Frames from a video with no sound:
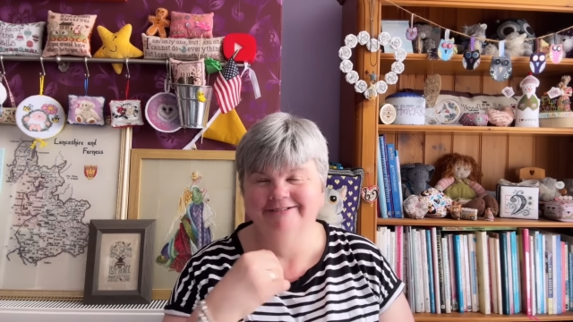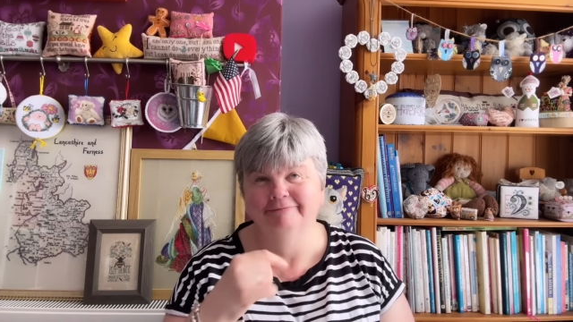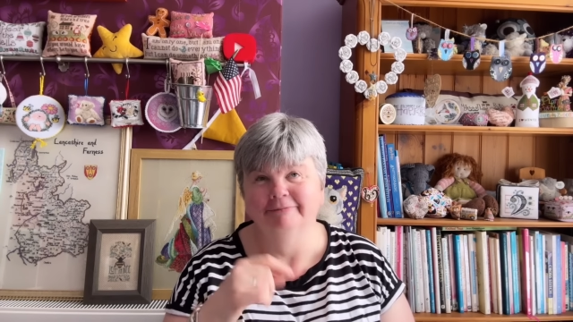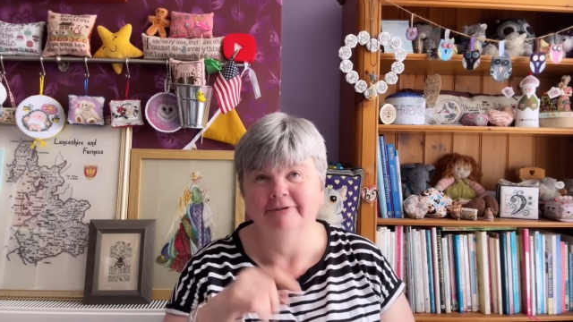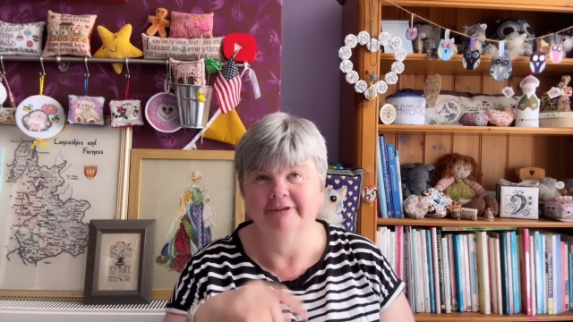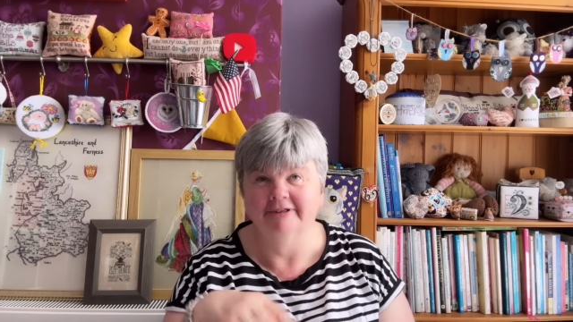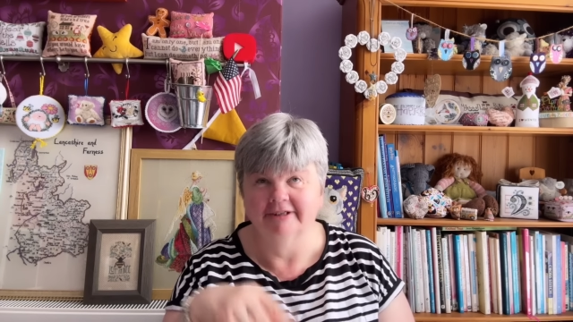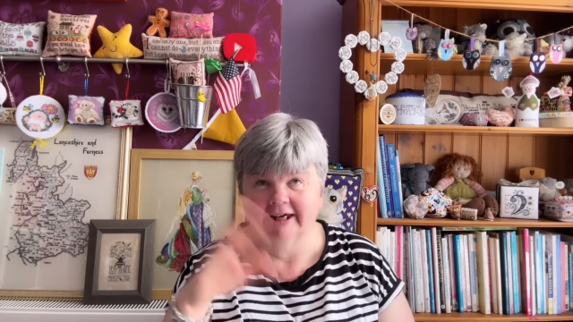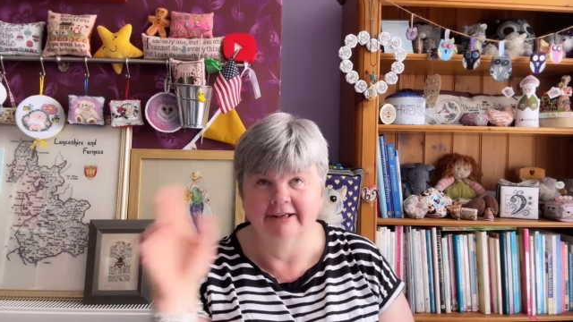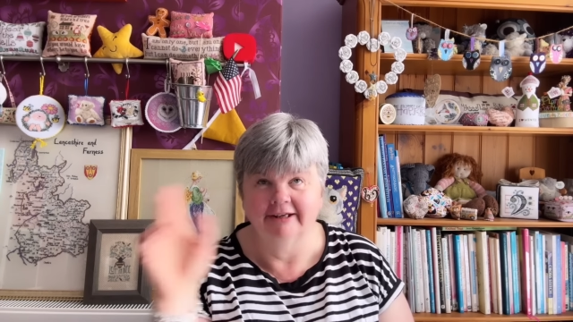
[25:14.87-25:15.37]

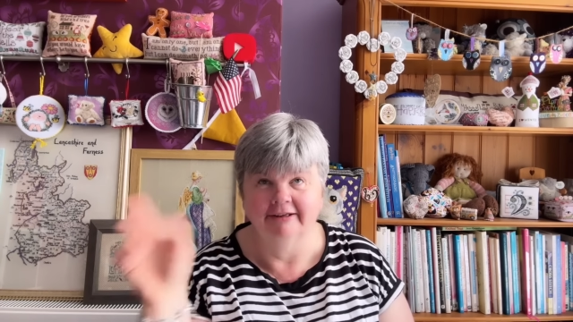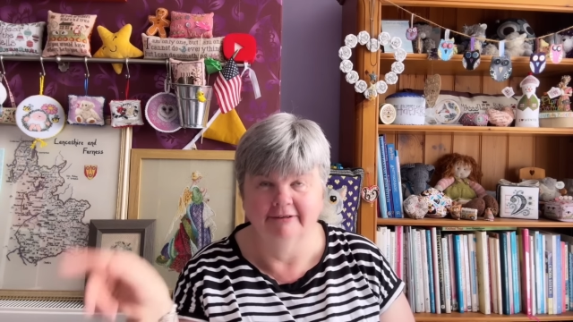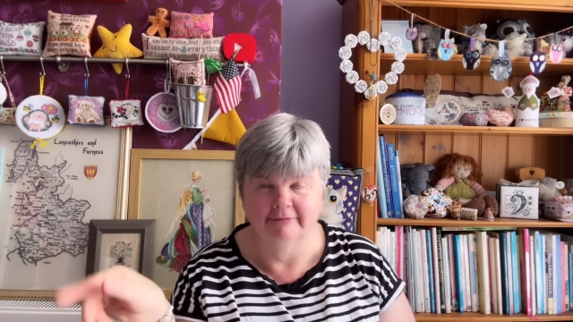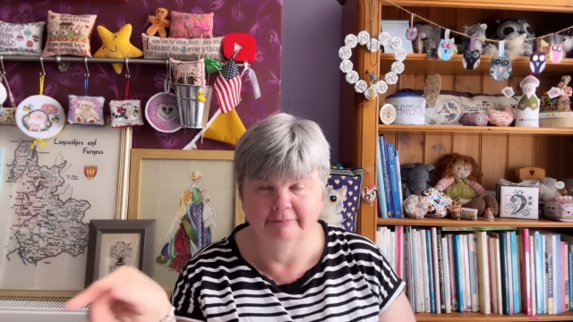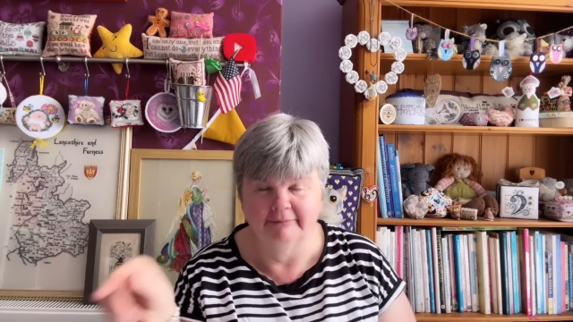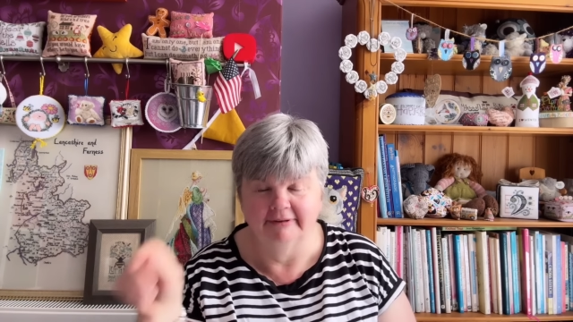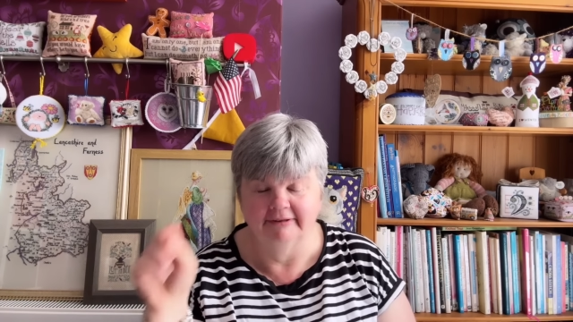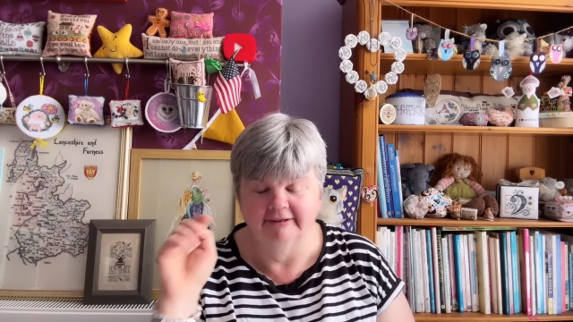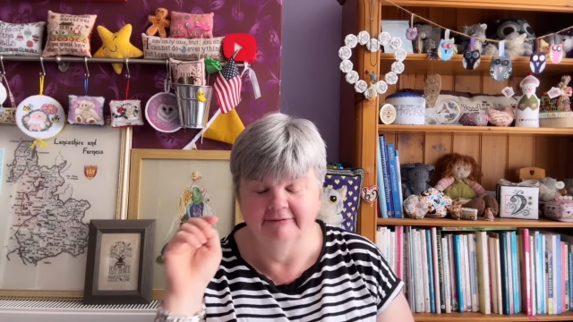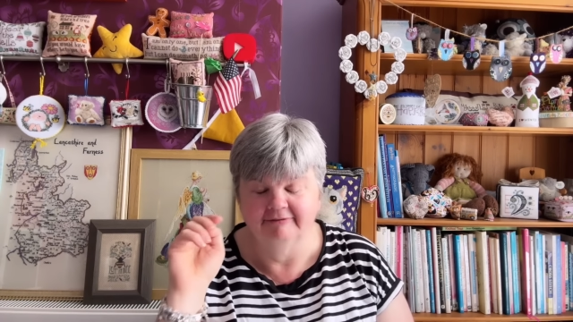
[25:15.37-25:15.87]
But again, there'll
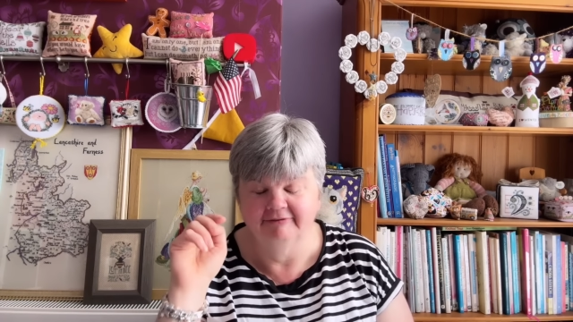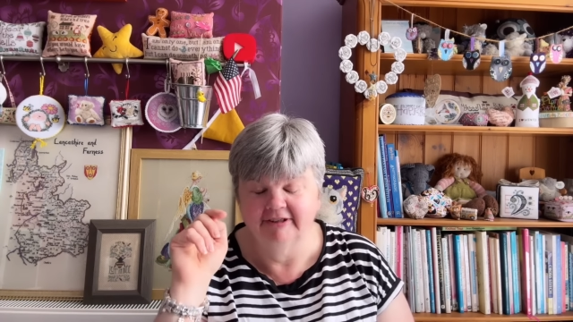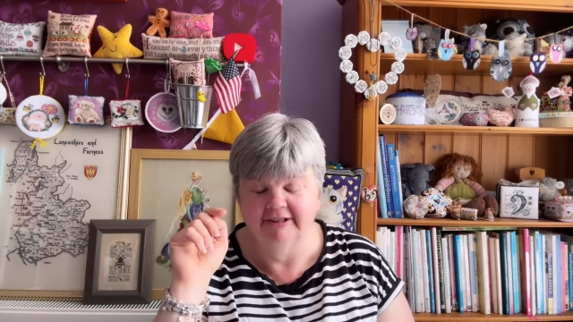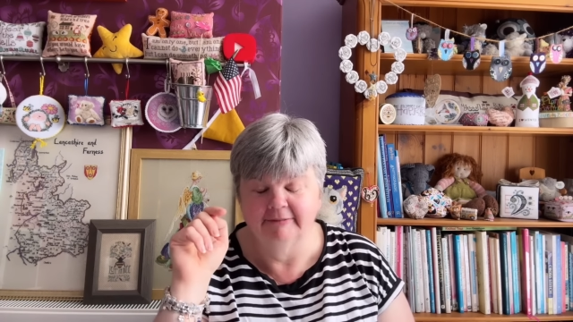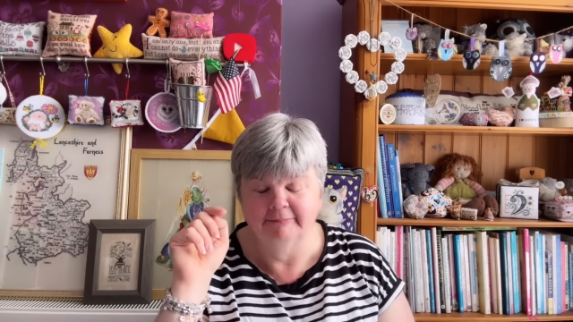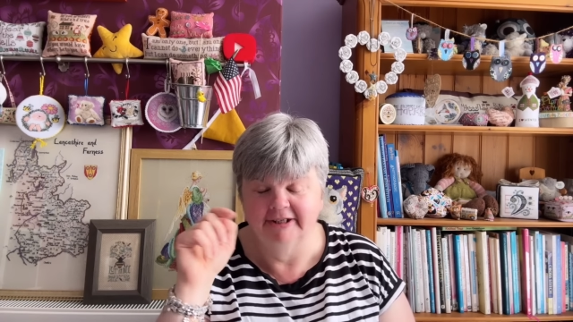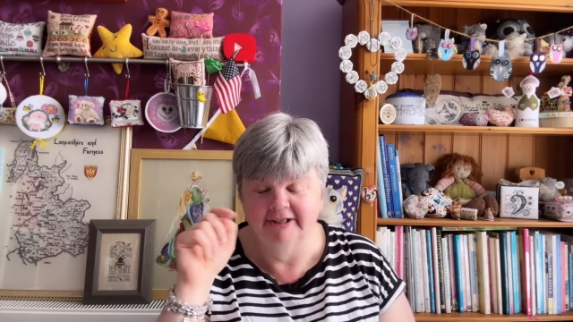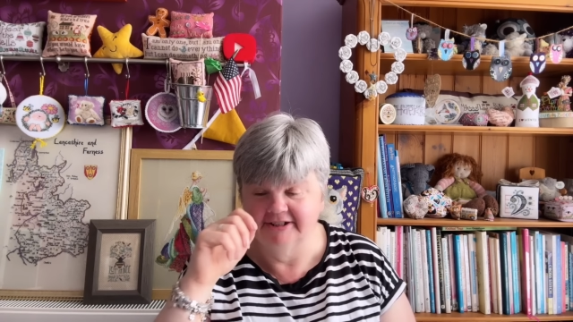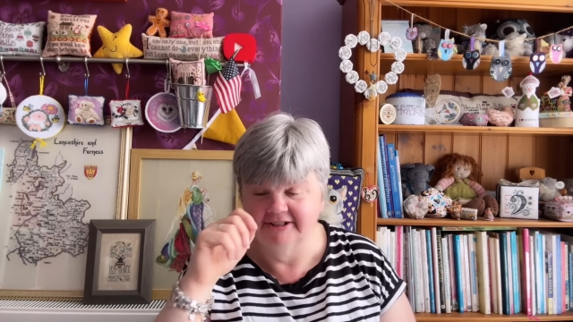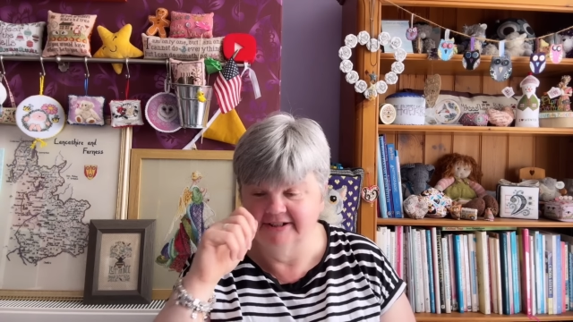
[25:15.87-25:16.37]
be the
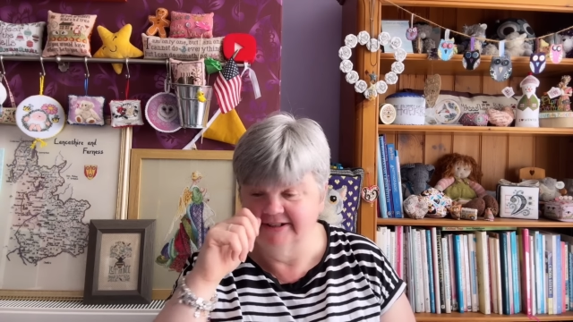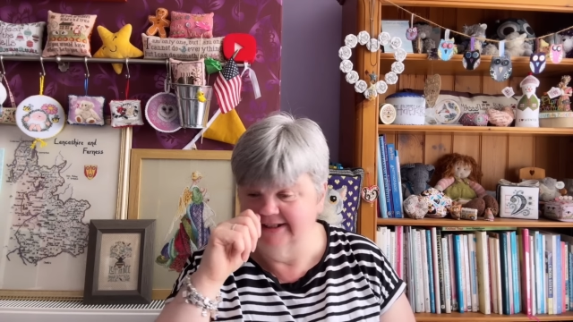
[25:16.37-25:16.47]
fake pictures